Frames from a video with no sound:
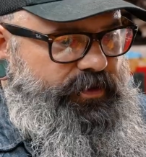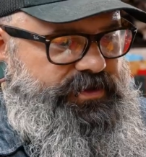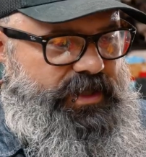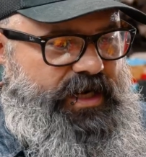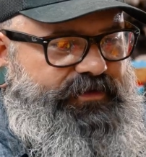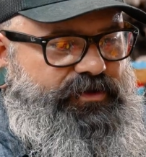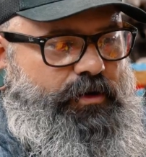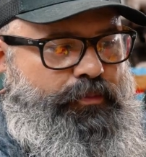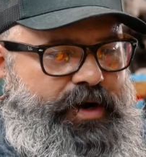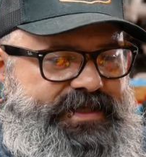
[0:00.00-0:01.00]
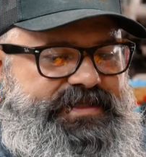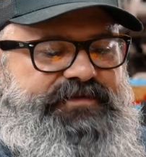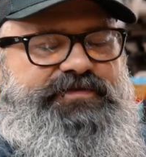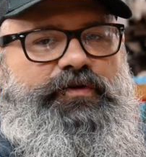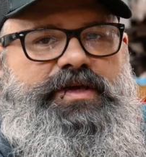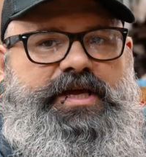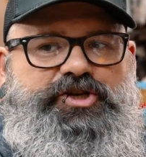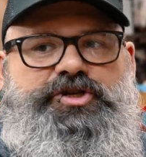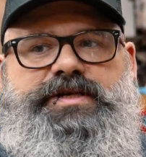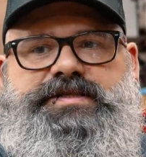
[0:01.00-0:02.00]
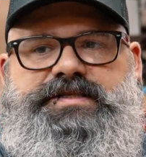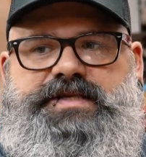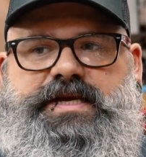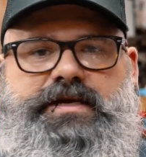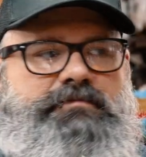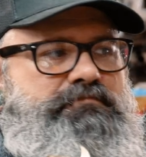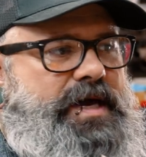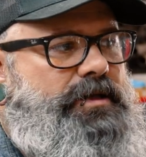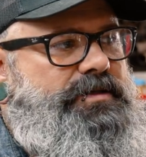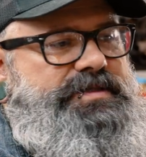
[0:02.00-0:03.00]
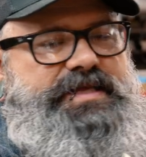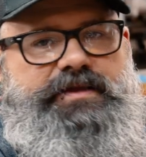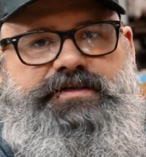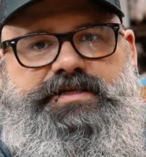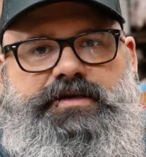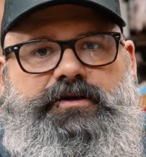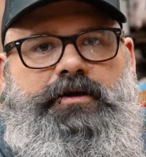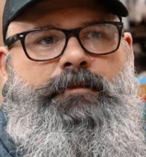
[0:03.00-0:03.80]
There's a lot of other abrasives for kitchen and sink and metal and stainless steel